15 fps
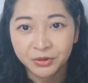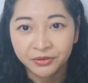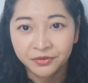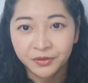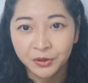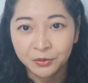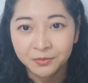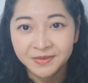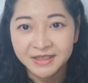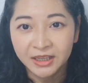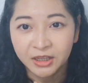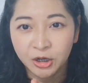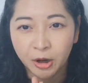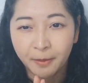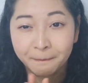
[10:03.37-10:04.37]
perfumes
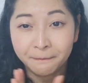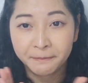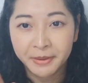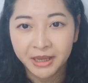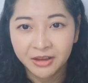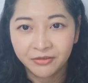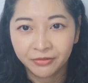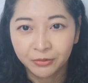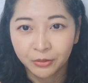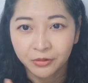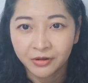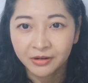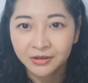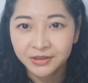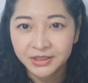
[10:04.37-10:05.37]
that are big
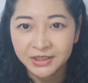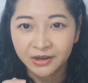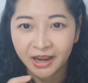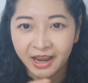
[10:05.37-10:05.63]
florals.